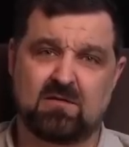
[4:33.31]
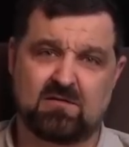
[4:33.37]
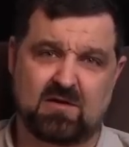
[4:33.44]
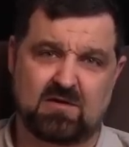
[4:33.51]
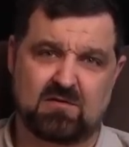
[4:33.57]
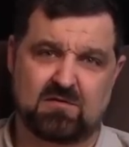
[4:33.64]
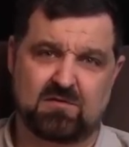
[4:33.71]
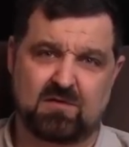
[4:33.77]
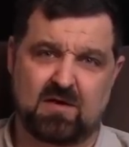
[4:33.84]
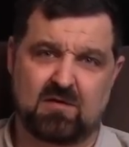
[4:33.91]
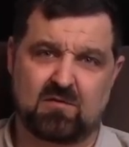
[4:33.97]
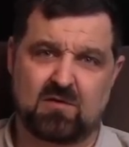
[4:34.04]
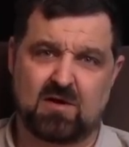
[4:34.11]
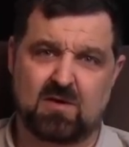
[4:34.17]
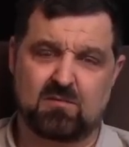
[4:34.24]
so I use
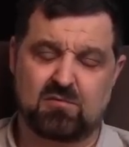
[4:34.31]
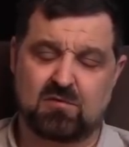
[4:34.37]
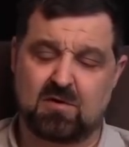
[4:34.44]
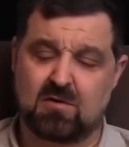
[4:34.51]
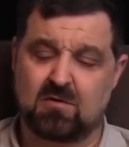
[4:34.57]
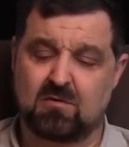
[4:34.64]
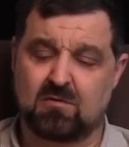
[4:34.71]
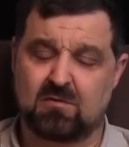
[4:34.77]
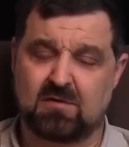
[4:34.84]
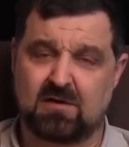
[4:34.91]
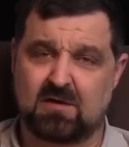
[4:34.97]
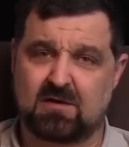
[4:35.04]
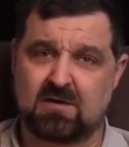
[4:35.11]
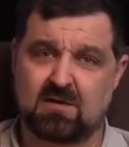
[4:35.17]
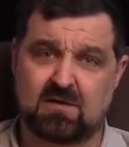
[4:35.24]
Final Cut Pro,
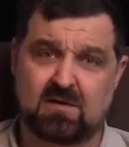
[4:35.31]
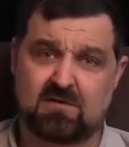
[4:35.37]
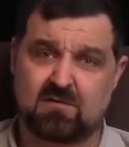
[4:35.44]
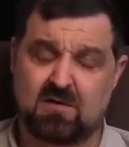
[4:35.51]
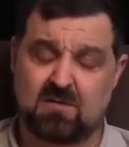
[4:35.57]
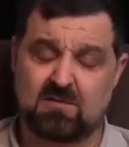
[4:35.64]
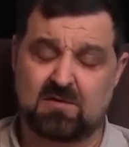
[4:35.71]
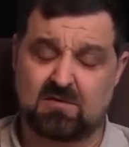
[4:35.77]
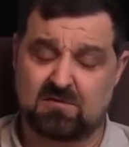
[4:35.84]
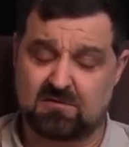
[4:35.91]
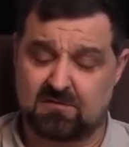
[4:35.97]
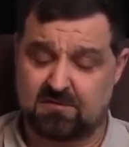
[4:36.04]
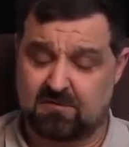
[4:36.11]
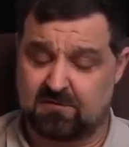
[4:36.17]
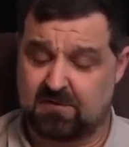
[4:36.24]
and that's what I've been
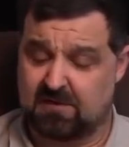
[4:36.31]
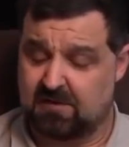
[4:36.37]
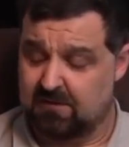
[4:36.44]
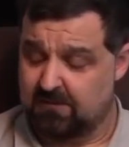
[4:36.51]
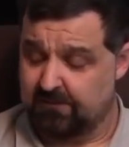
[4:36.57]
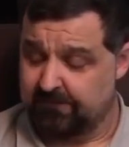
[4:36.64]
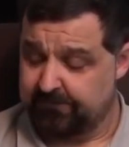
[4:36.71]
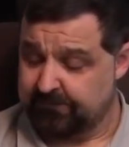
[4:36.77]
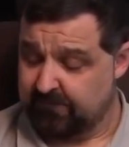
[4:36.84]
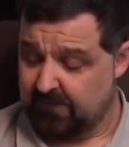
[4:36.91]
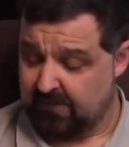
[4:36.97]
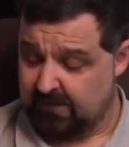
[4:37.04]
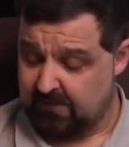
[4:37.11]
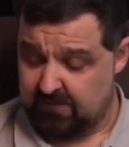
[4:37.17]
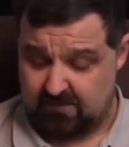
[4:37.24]
using for video.
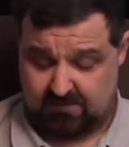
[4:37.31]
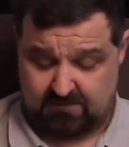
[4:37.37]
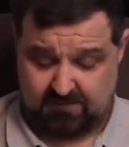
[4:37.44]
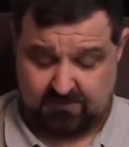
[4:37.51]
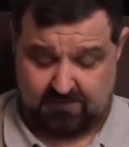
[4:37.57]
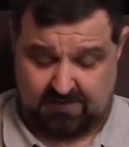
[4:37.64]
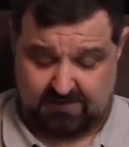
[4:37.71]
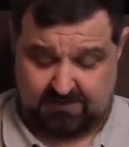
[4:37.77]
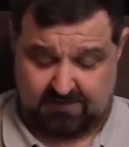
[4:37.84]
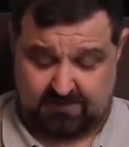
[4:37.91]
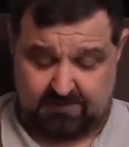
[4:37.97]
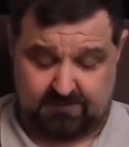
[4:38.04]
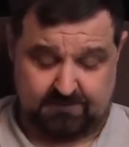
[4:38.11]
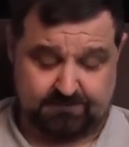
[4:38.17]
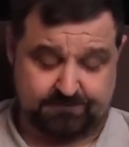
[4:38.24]
We'll throw that
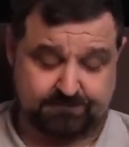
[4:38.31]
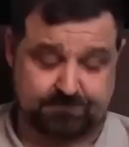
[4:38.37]
down there.